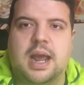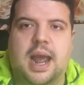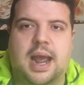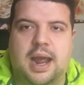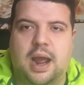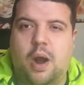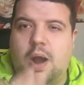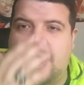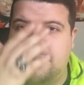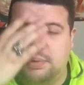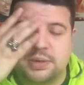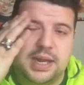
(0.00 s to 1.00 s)

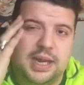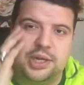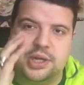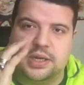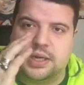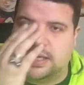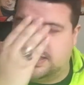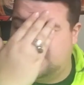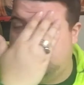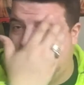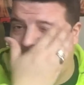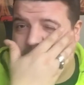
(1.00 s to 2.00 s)
Eye protection is
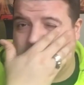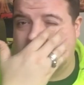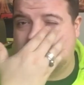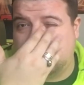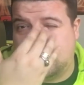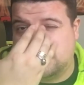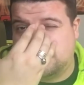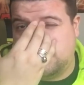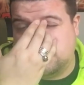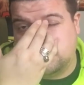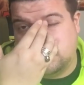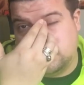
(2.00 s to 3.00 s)
the biggest, I
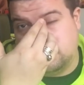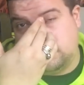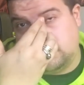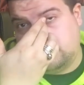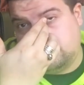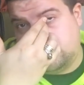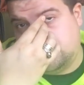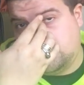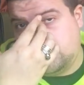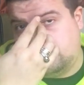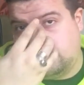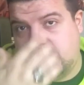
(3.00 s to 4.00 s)
suppose, one of the biggest things you
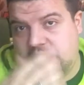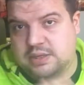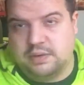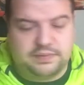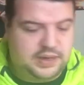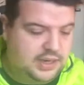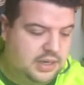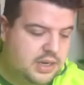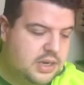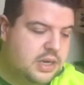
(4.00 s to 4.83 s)
need for airsofting.